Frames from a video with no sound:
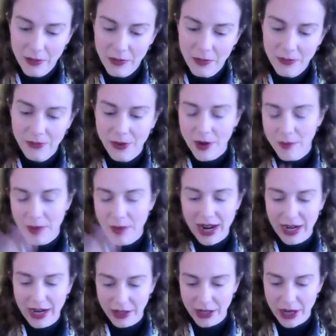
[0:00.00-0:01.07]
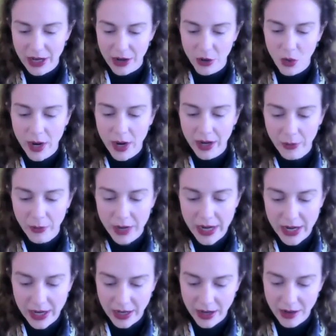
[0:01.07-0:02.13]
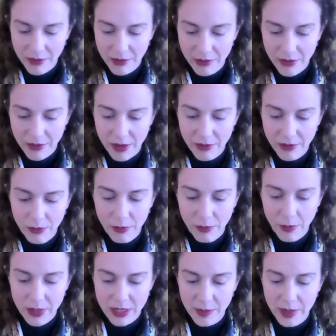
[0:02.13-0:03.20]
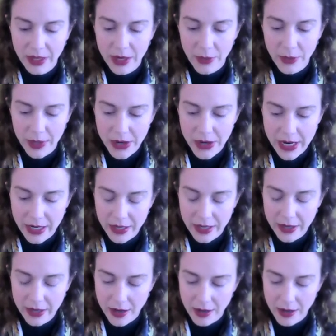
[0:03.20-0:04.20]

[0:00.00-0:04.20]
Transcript: from my quick reading of what's been going on,